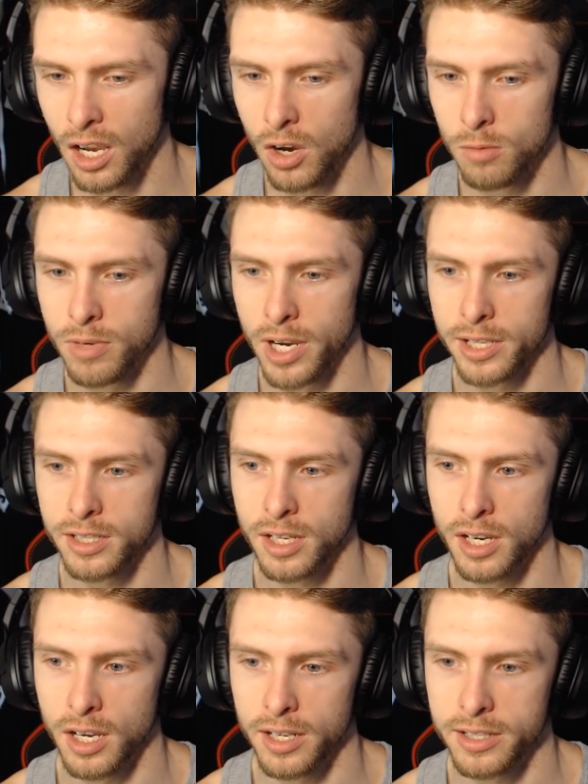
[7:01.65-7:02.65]
Oh my
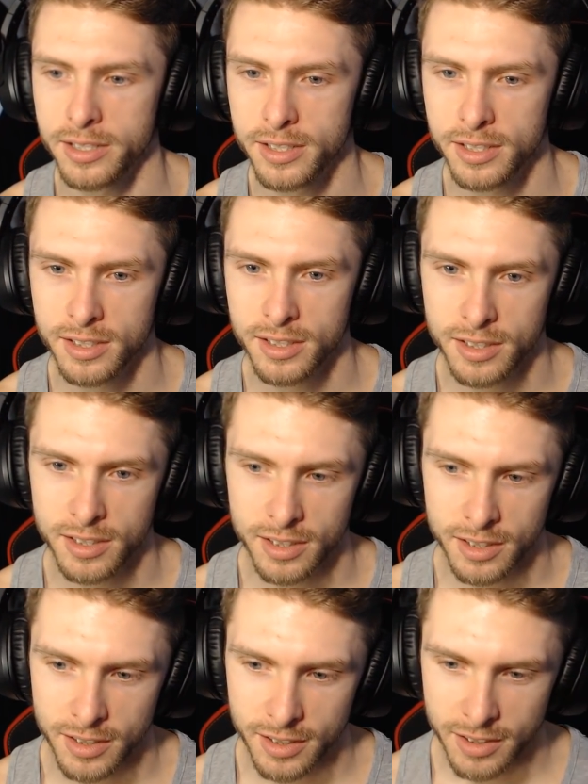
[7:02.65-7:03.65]
god. Because
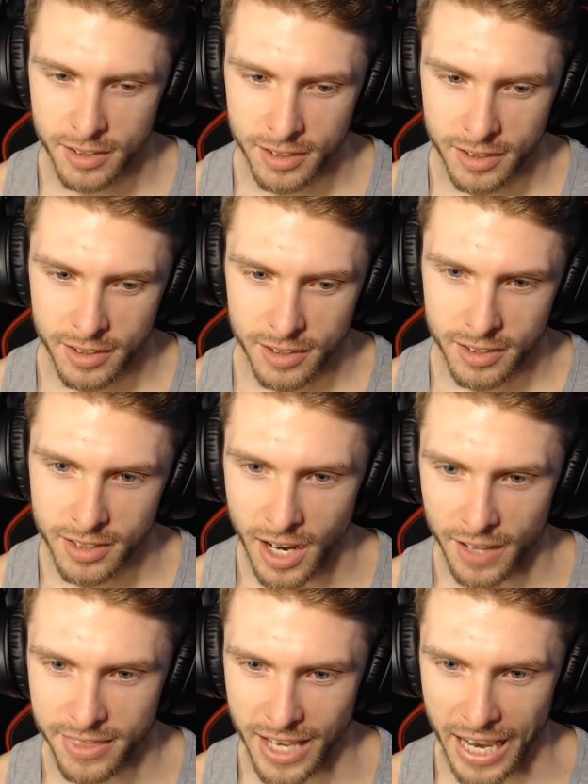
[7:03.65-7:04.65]
supposedly you
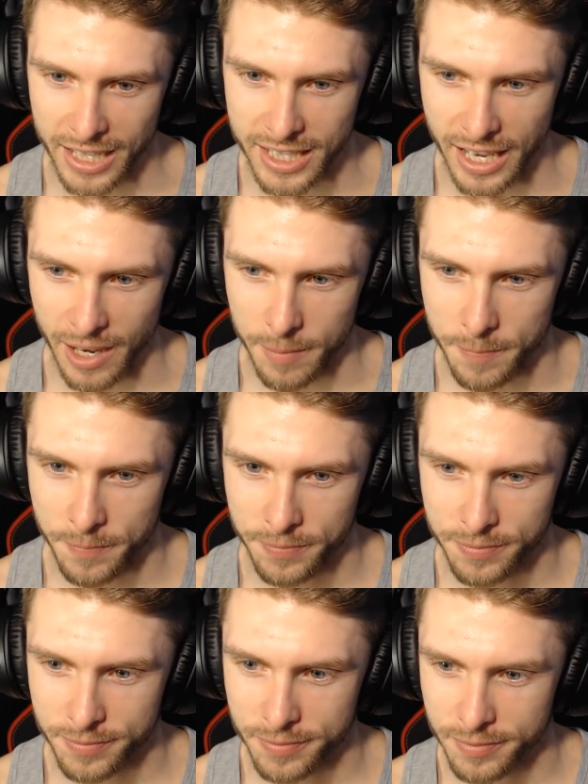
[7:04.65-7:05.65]
not that game.
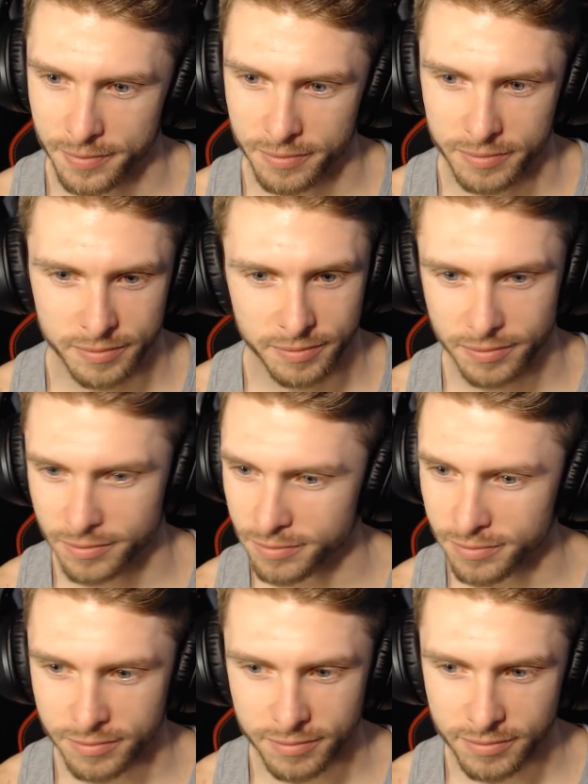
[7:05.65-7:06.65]
With a gamepad. But
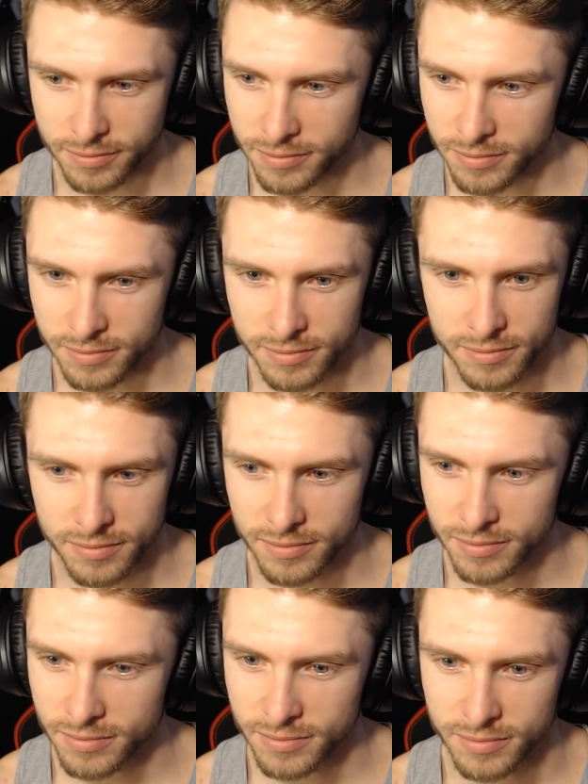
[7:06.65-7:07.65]
it's even worse! It's
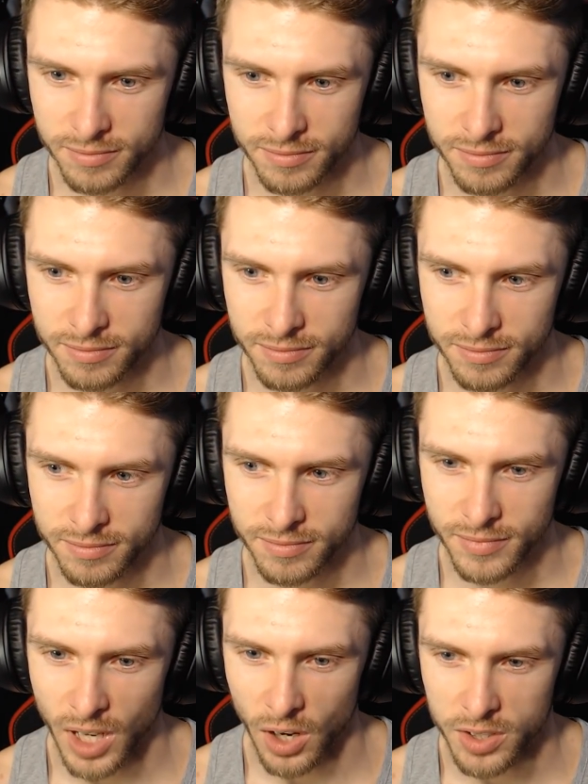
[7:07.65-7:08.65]
so
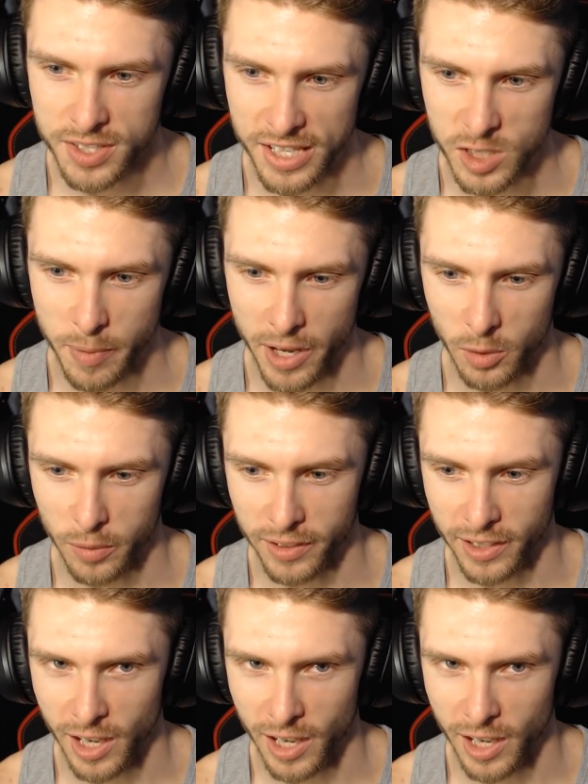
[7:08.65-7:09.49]
frustrating! No, it is Chica, better with